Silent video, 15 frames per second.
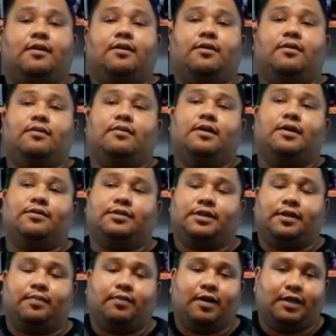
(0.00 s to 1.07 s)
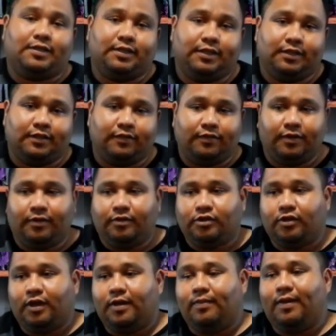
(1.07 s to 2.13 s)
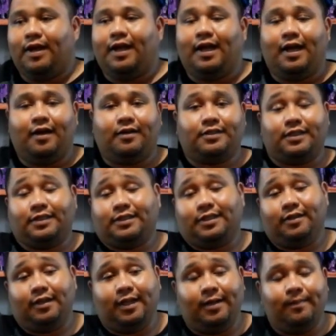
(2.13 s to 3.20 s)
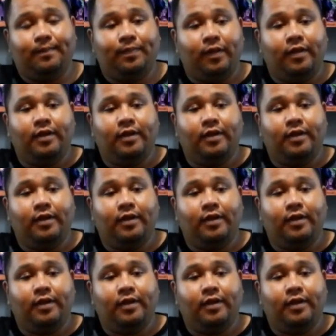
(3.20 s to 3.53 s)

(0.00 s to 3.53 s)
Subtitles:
of low. I was in the process of, you know, trying to buy a house. I still am.